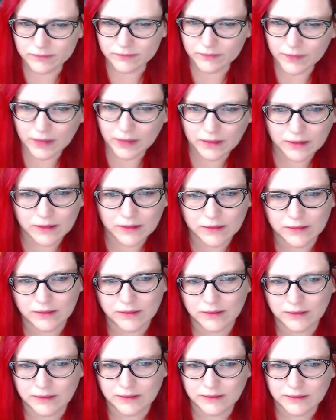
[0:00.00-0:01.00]

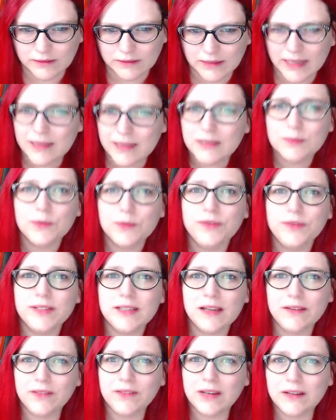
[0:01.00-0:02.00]
Ugh. And this movie's
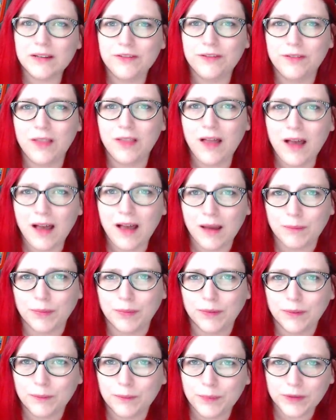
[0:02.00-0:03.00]
not even gonna flop,
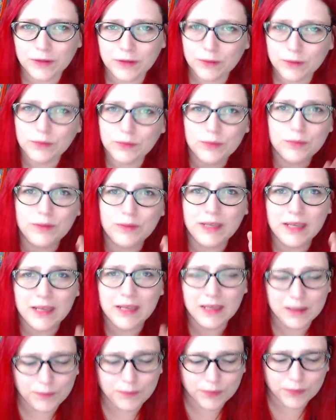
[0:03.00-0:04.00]
but you
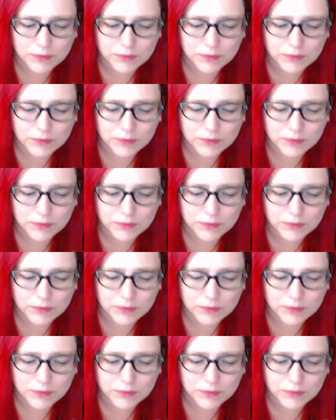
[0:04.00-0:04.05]
keep